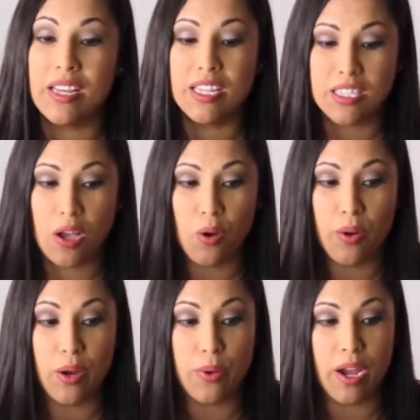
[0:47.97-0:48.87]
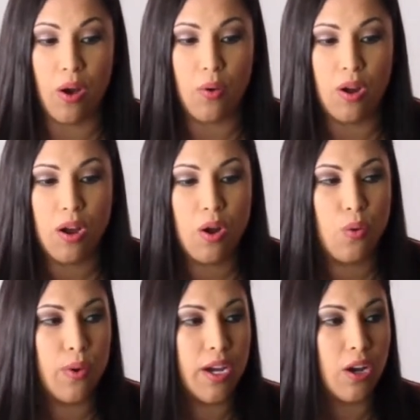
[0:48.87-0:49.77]
So here we go.
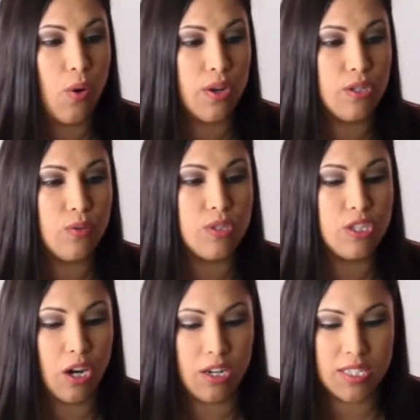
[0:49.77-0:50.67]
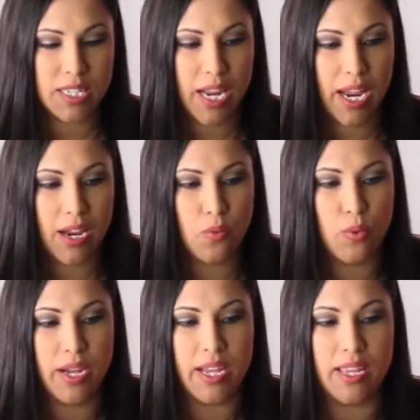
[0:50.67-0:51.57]
We are going to start today
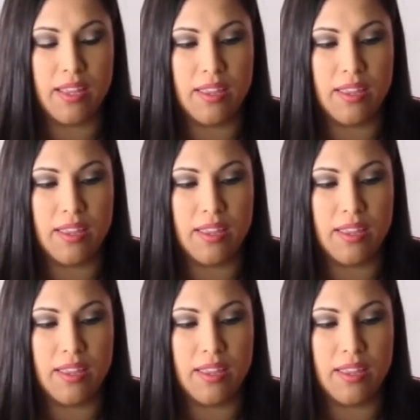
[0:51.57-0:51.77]
with